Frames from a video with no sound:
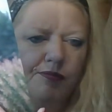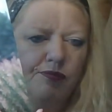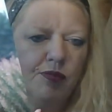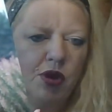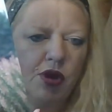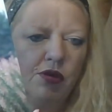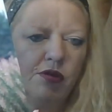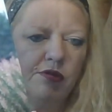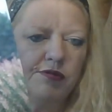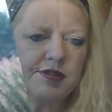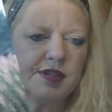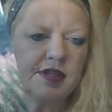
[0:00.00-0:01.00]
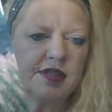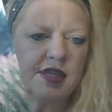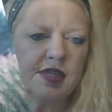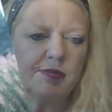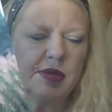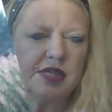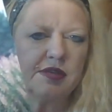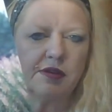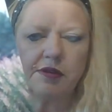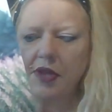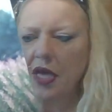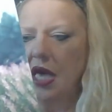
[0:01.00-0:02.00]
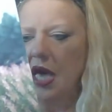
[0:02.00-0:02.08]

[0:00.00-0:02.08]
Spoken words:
moves to the middle.